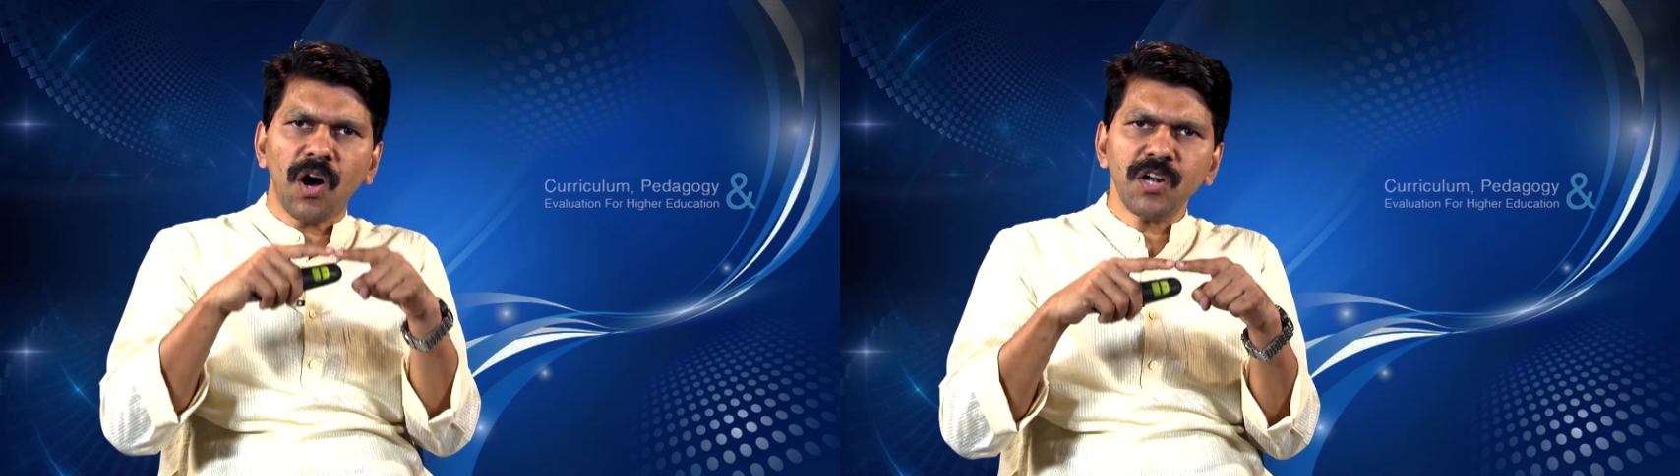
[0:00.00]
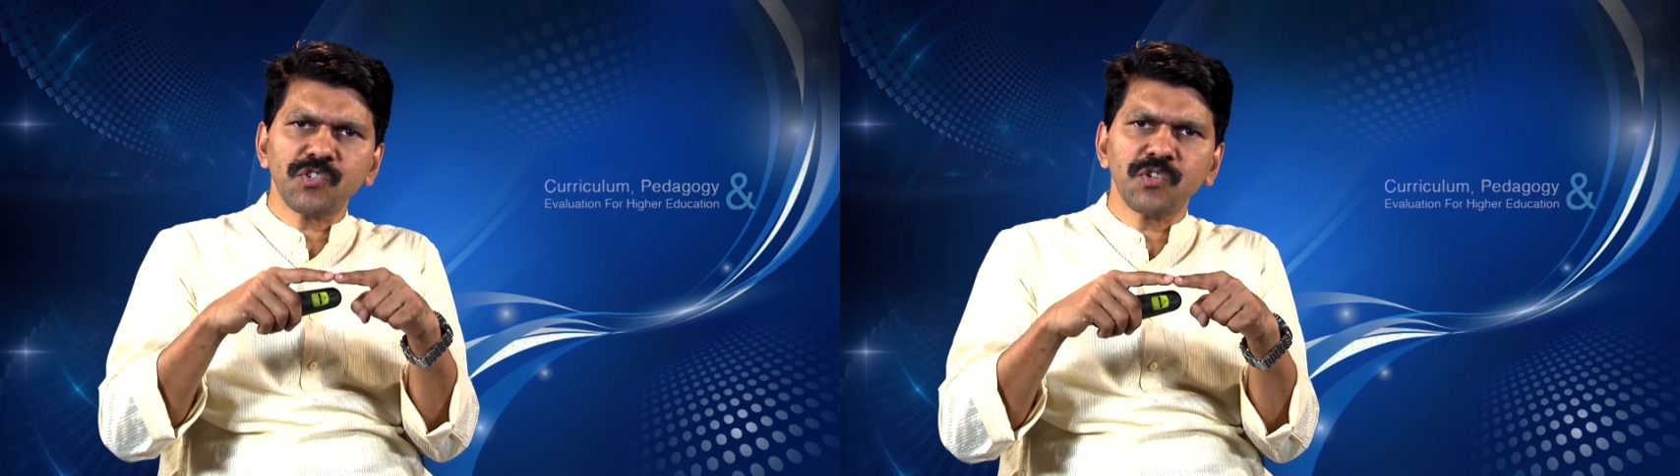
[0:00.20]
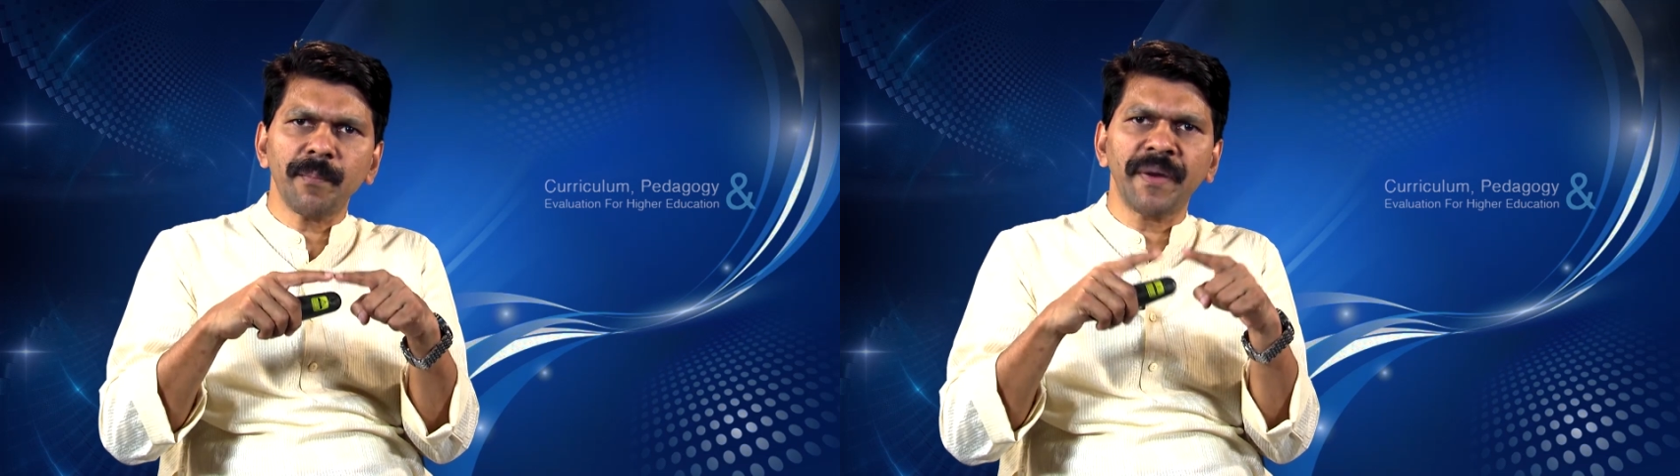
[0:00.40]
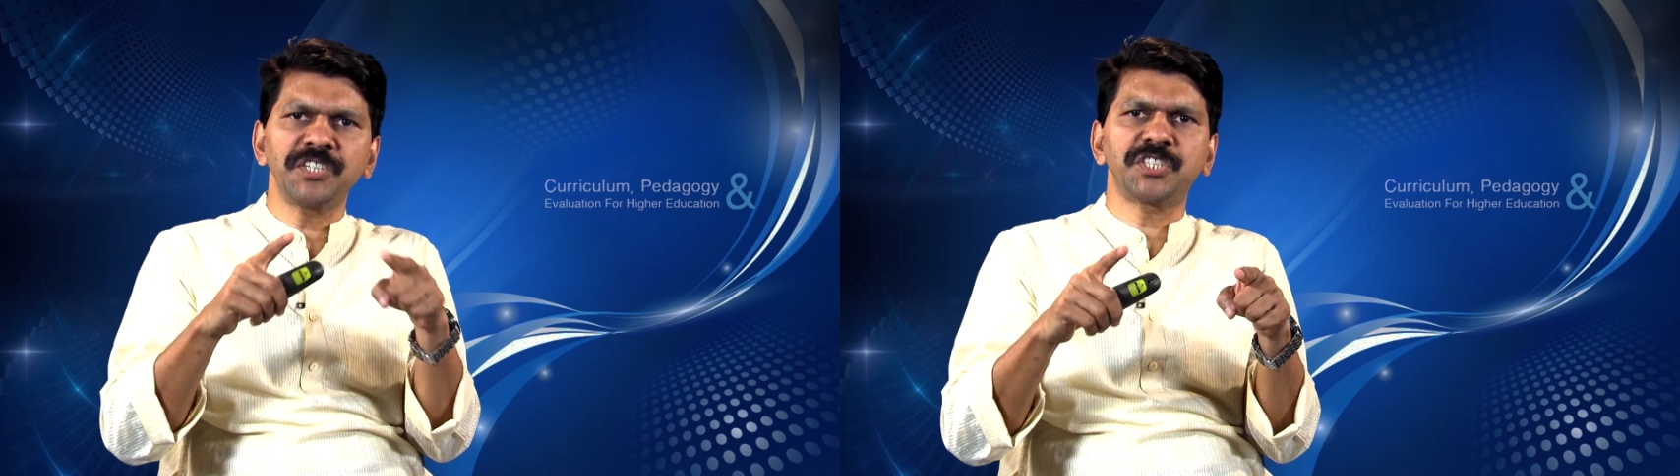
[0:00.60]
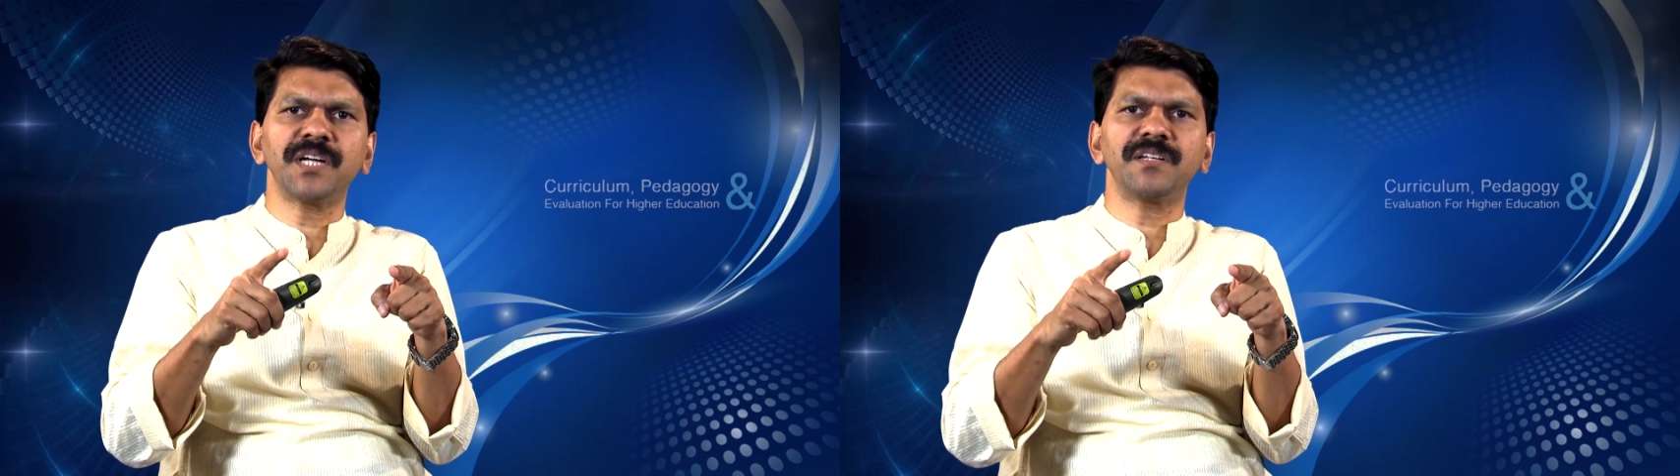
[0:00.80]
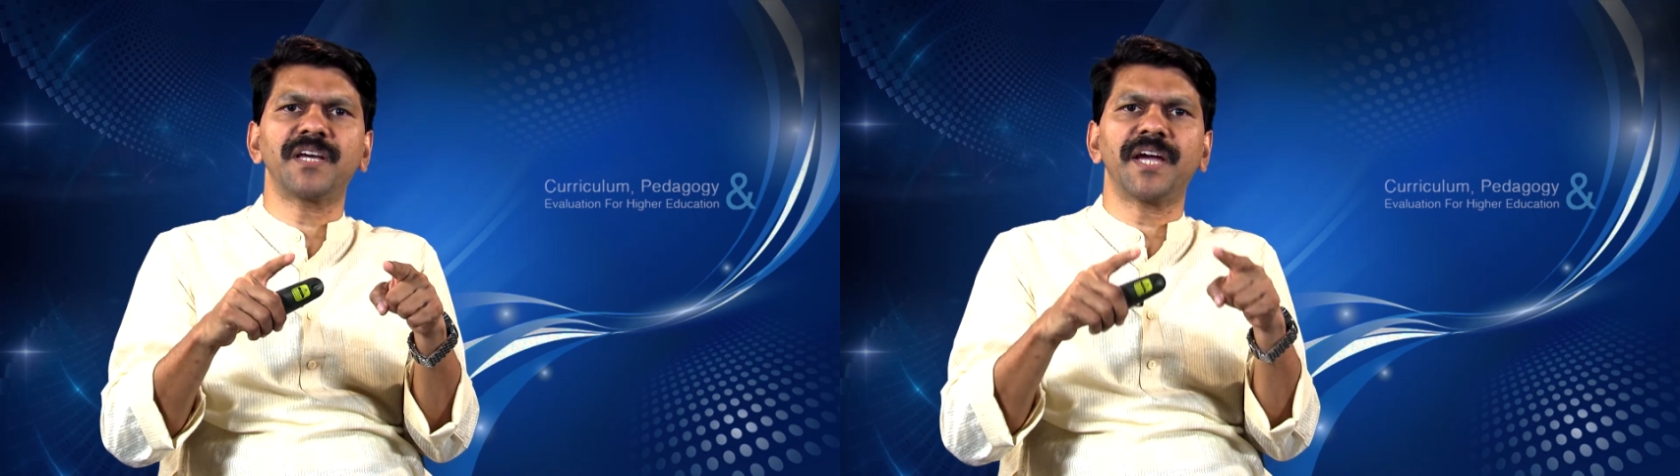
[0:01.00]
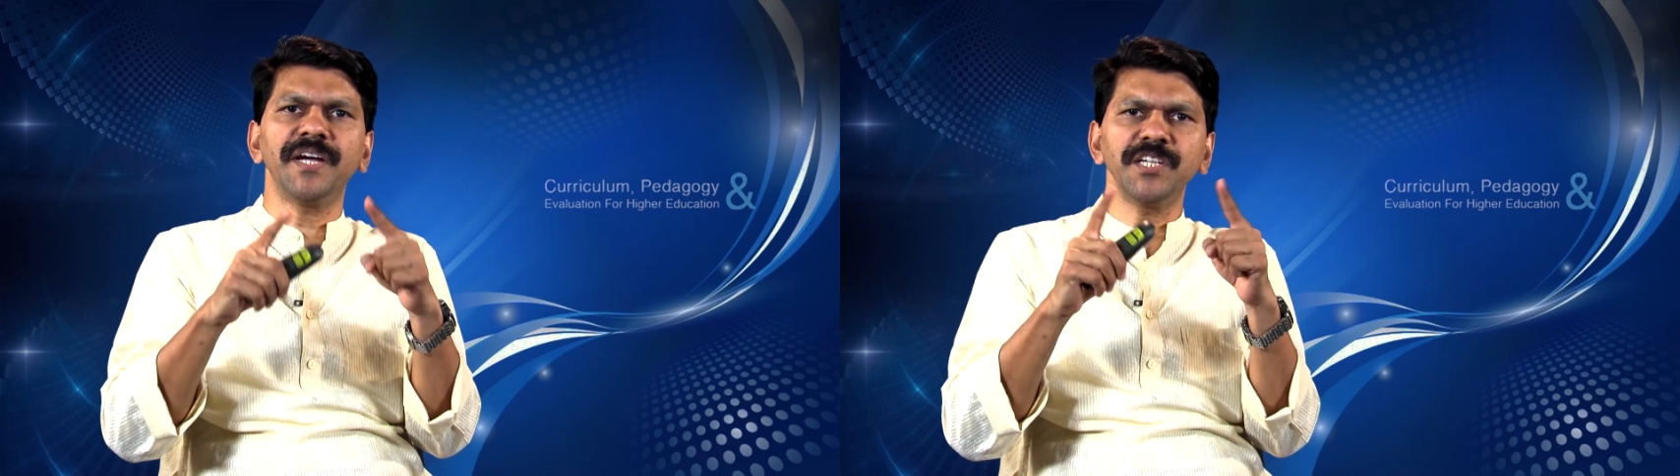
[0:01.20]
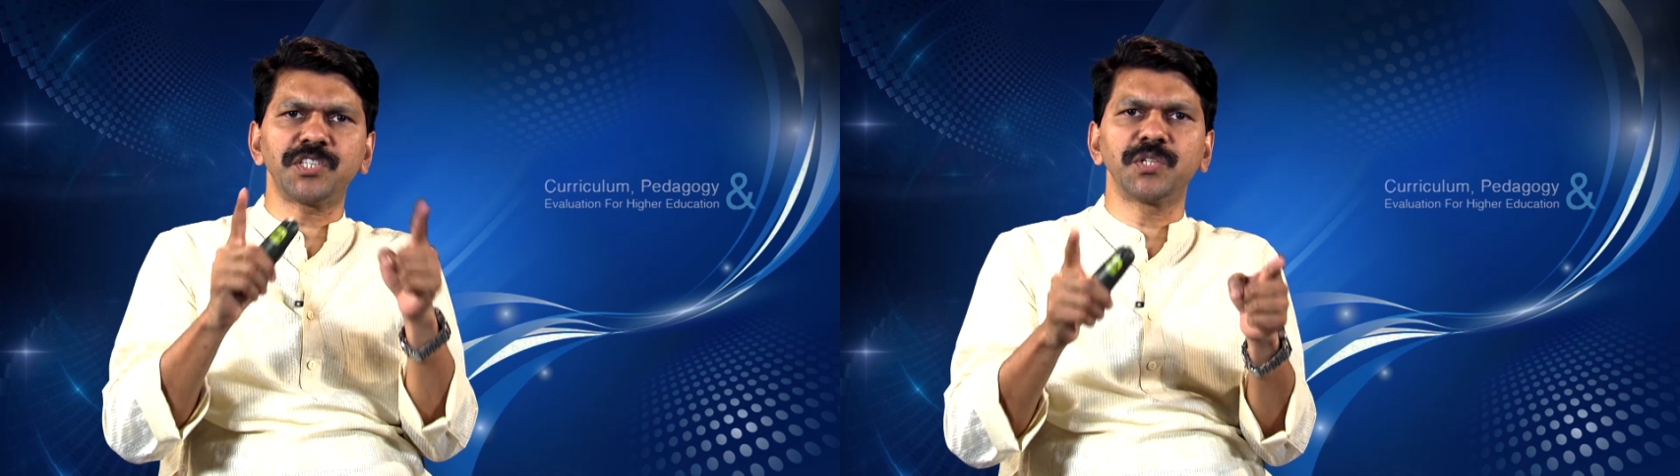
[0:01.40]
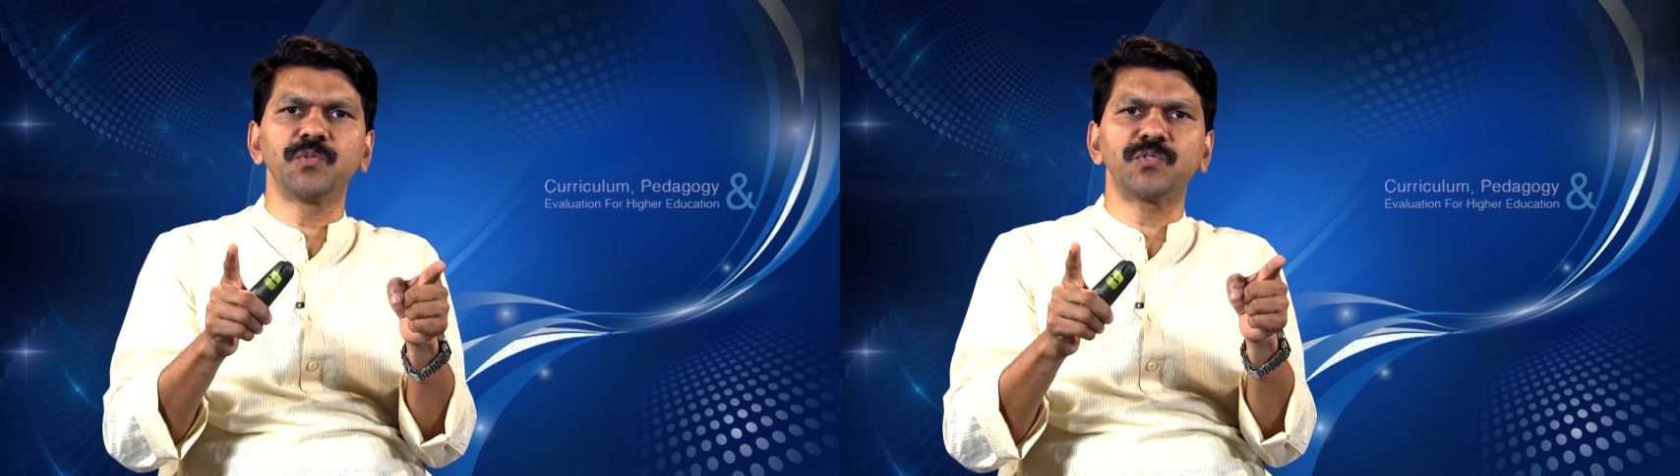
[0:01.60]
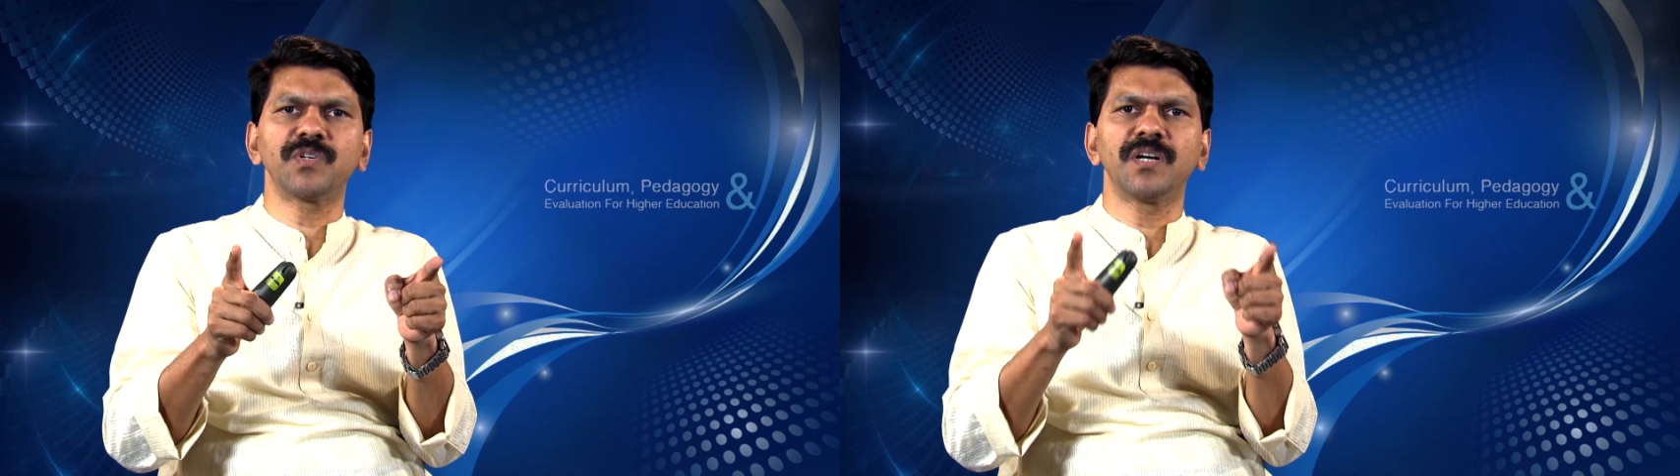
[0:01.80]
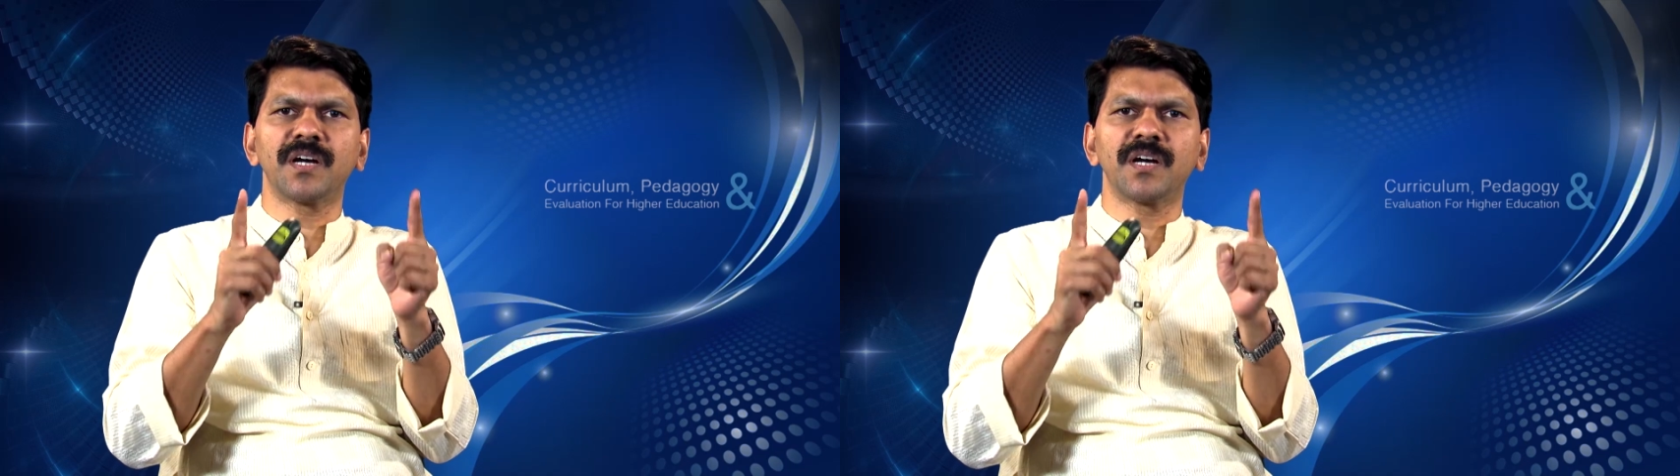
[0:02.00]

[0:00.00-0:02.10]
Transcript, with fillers: also mentioned the issues